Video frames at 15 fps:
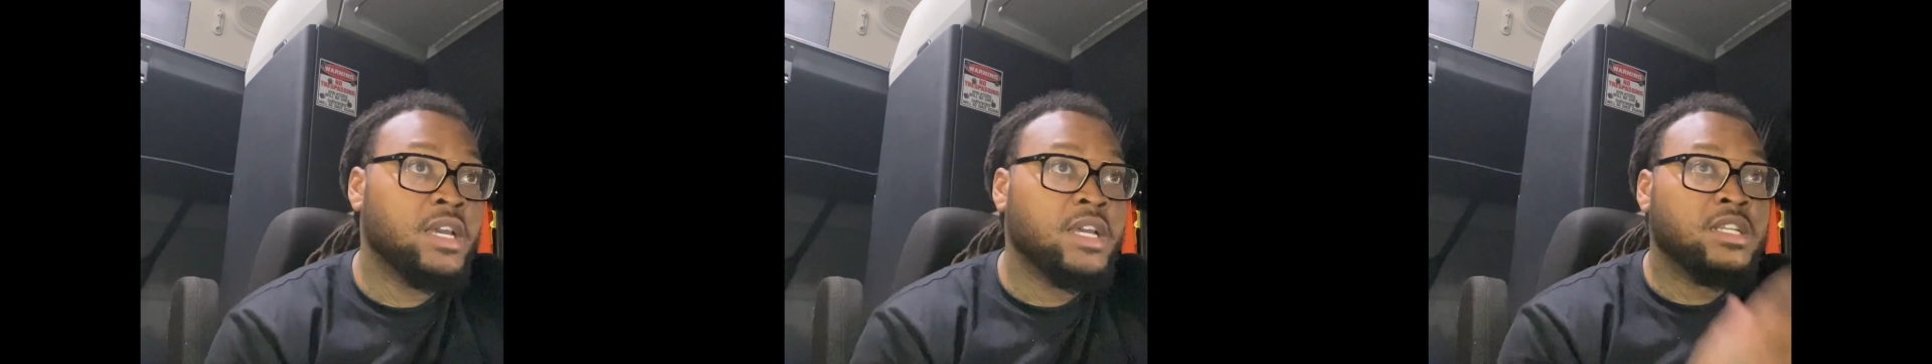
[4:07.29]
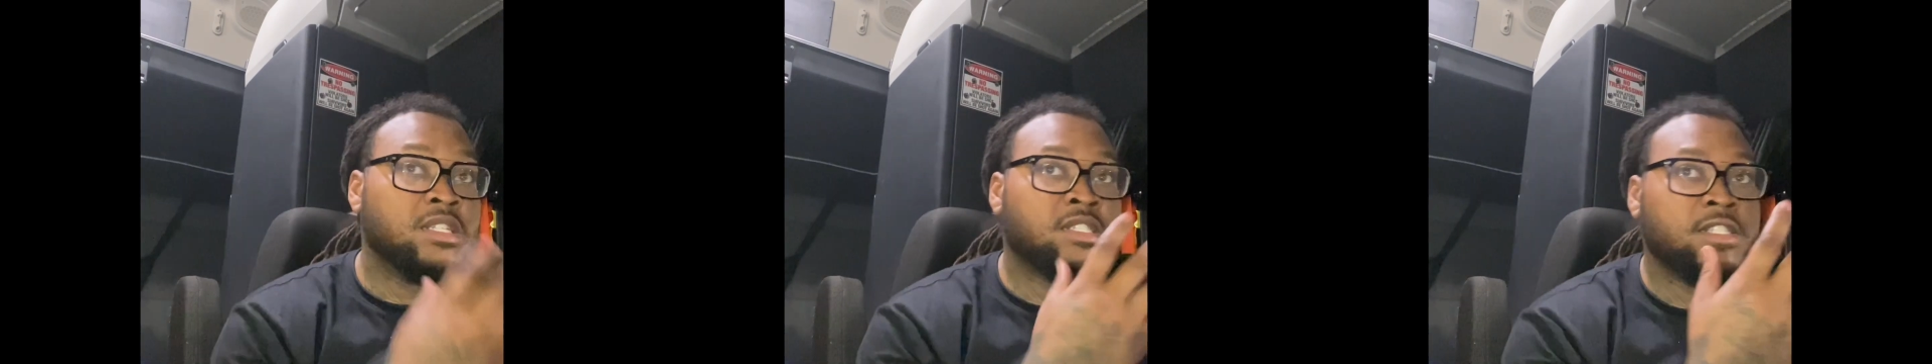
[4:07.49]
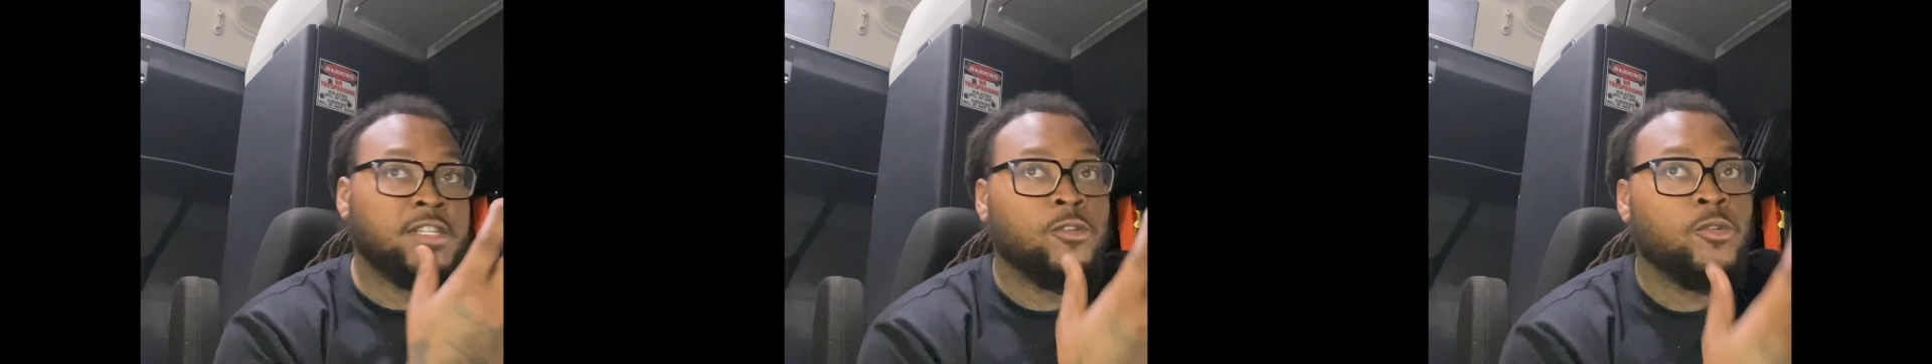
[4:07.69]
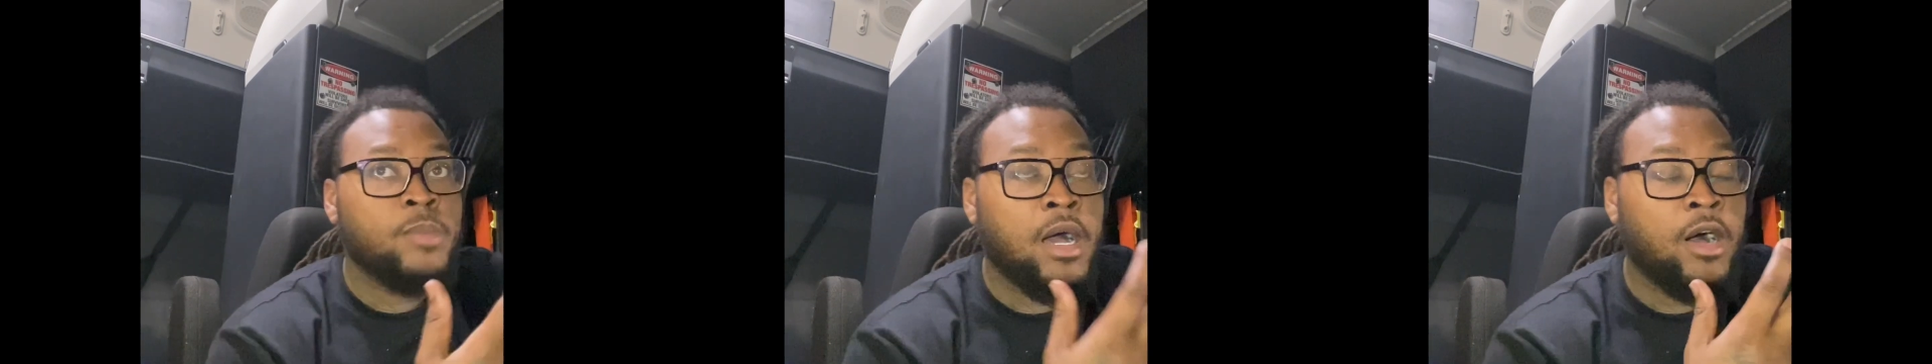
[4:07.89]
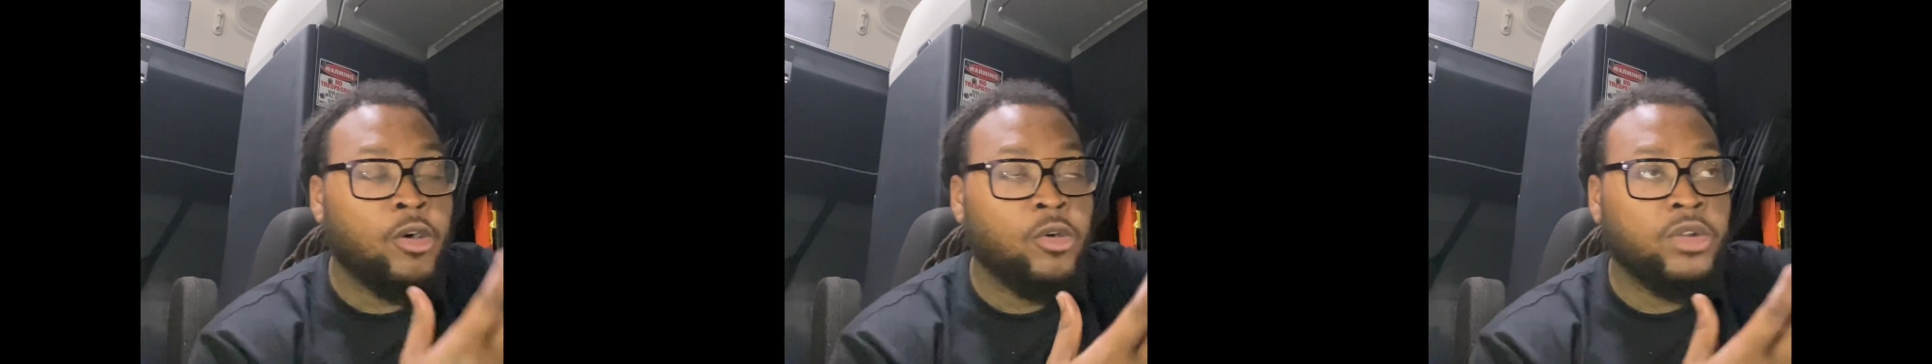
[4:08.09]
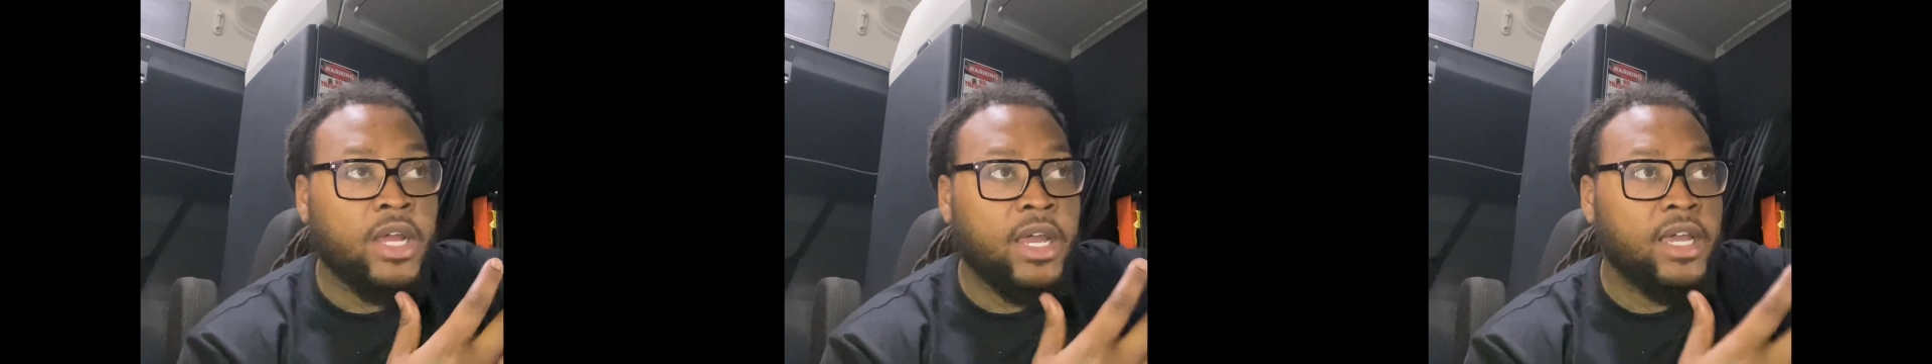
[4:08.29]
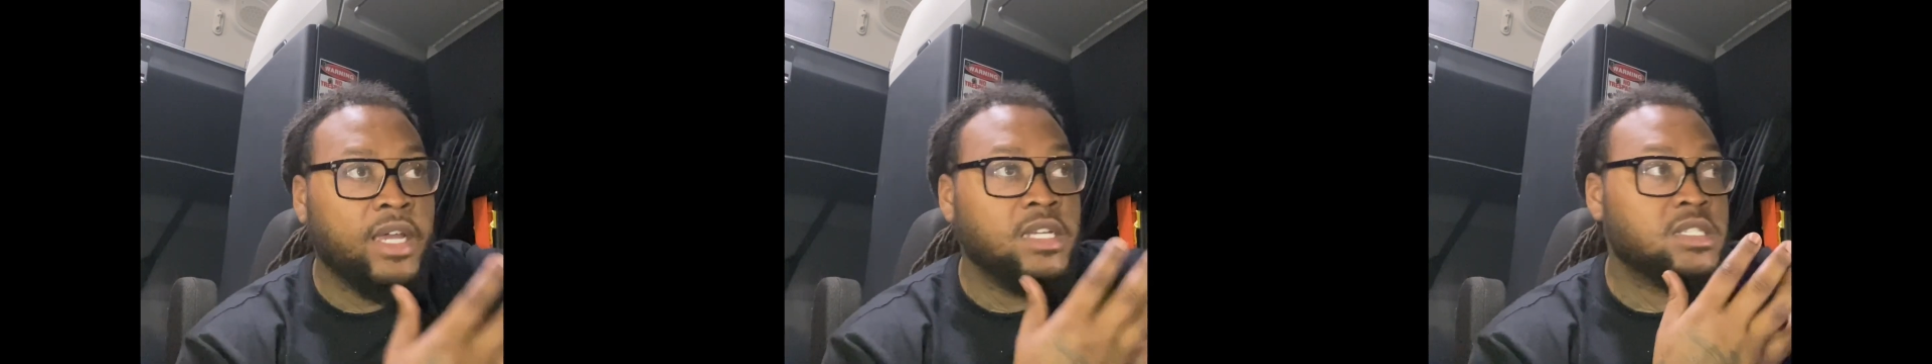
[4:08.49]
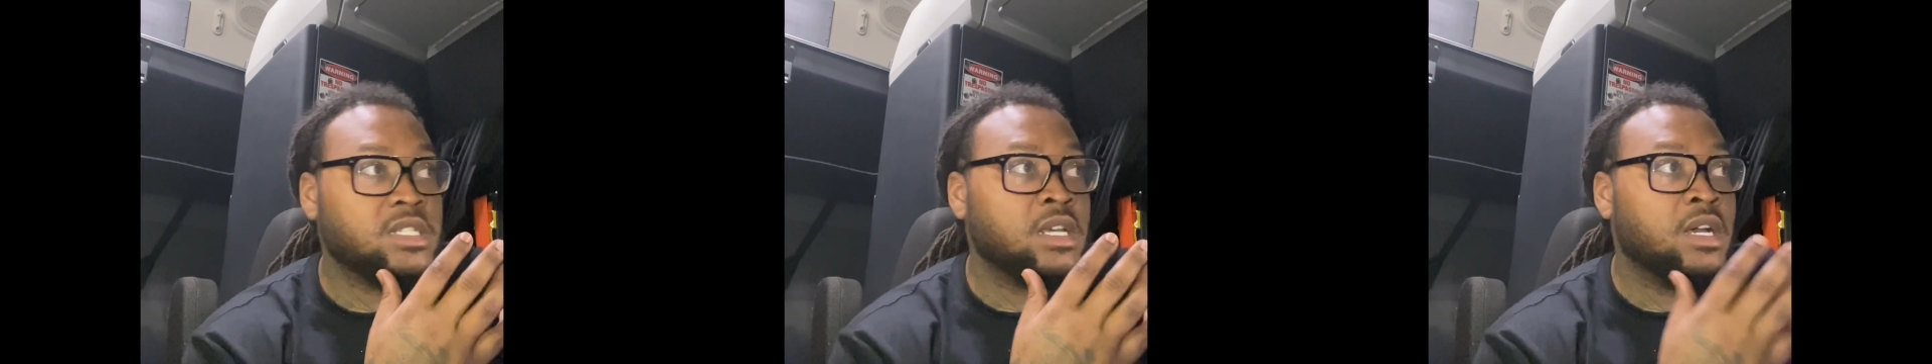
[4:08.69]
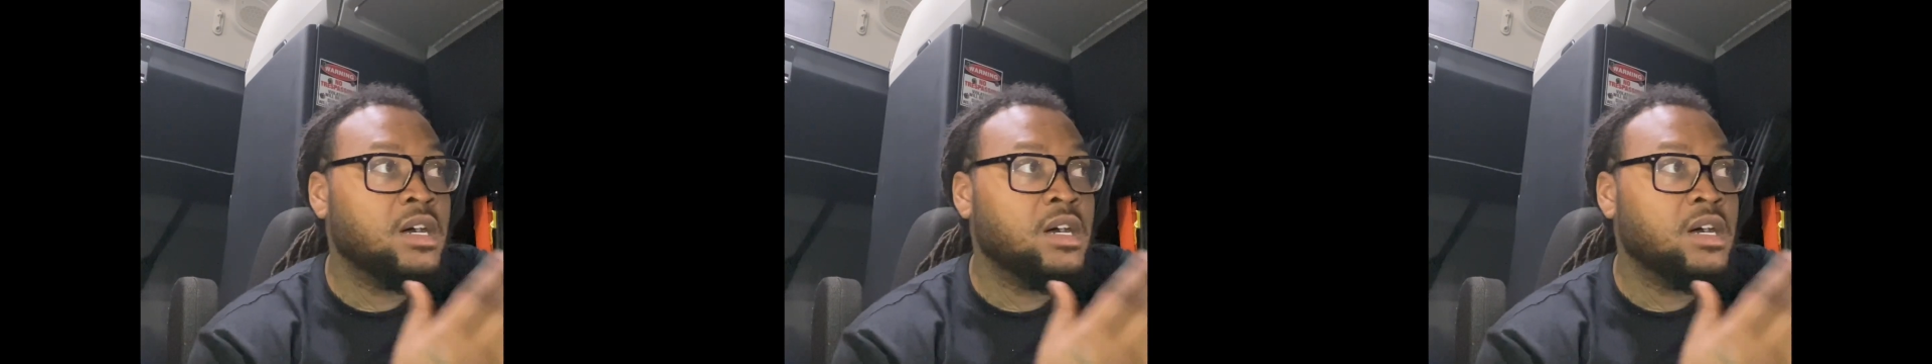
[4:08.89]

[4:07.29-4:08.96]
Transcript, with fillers: see with my own eyes and